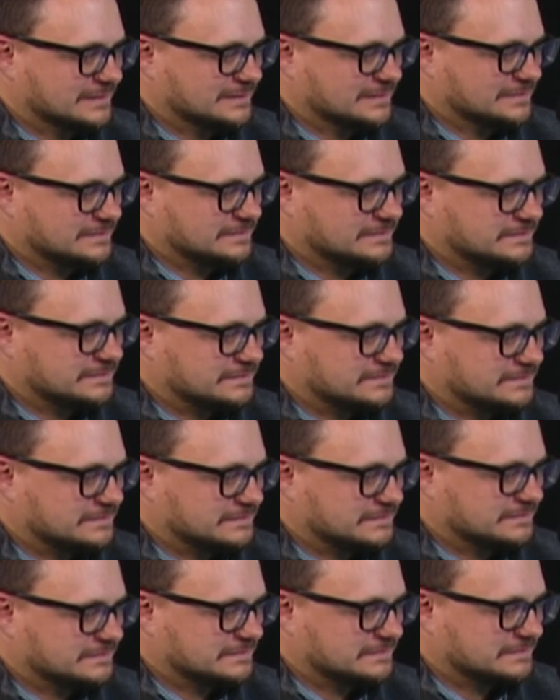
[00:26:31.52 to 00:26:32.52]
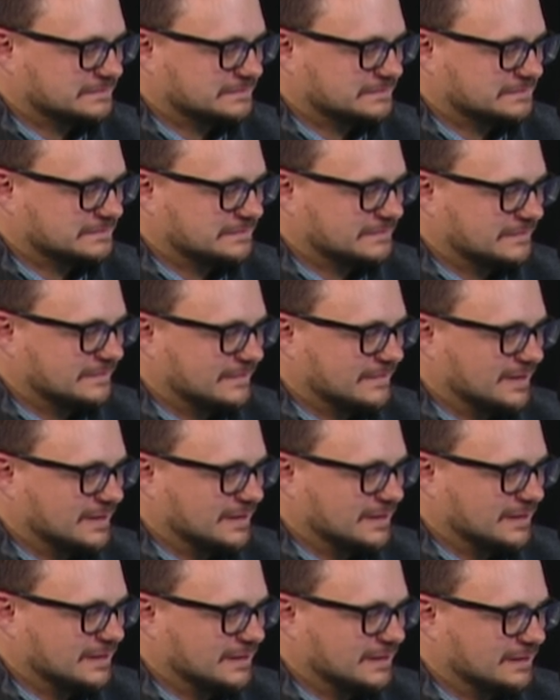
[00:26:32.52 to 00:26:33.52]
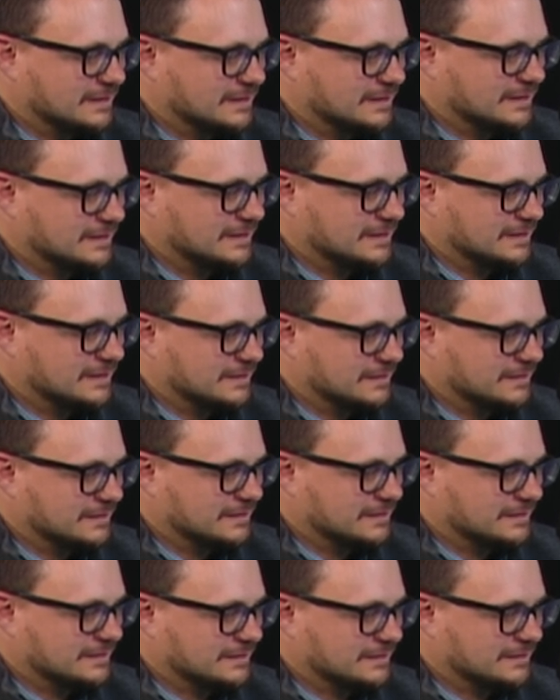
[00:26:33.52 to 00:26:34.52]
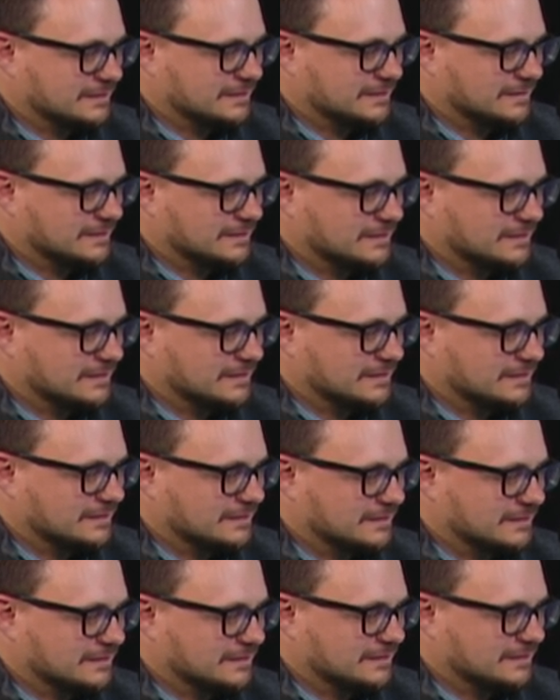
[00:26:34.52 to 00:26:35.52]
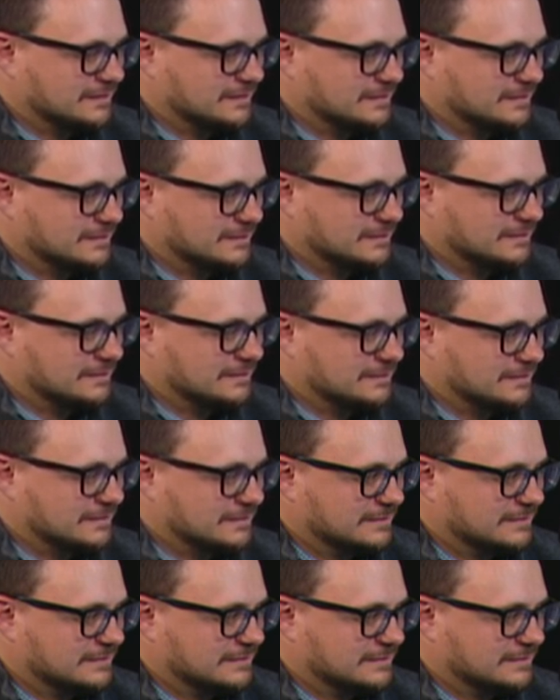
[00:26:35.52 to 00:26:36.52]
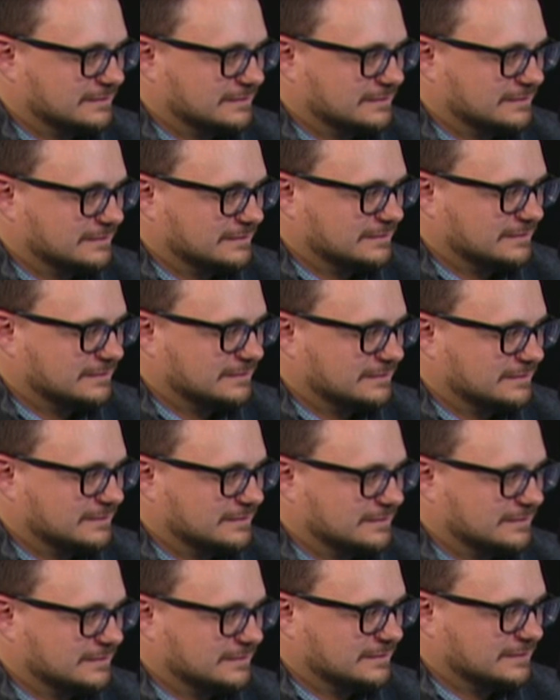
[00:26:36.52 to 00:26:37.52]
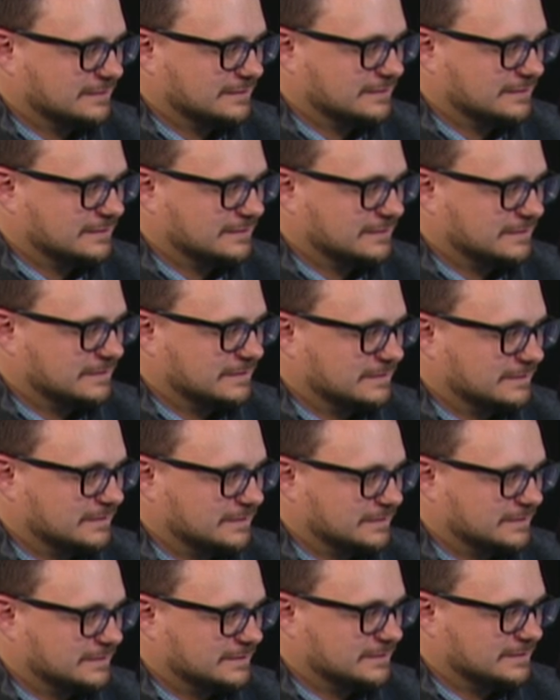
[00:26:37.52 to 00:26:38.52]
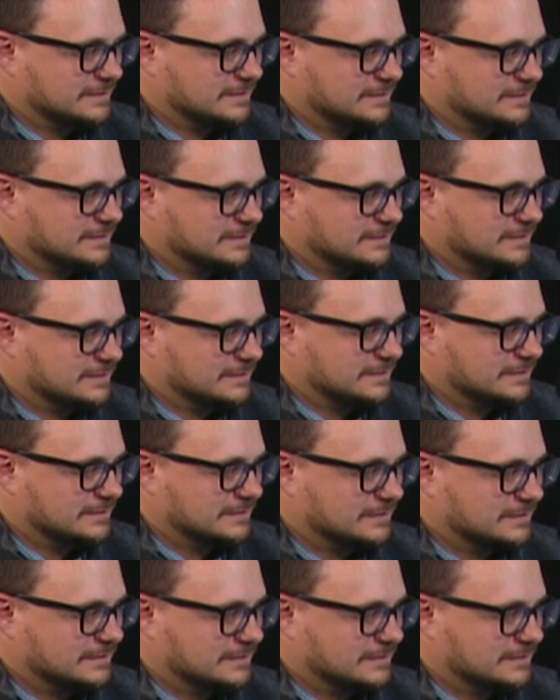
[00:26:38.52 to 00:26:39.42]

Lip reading: The person shown says nothing.